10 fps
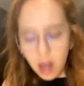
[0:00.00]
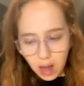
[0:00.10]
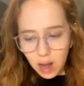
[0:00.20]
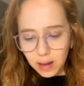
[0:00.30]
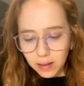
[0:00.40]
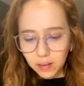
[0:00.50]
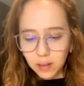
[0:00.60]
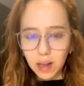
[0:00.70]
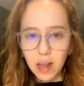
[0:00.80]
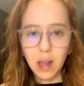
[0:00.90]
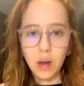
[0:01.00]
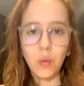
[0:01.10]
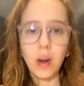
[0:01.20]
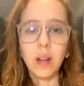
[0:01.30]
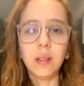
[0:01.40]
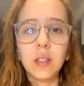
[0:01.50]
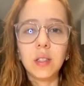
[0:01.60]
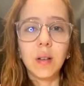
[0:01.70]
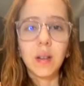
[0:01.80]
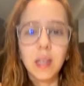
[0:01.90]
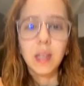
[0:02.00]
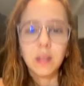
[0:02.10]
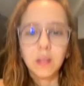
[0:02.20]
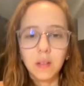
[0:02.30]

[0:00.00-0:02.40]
And while the chocolate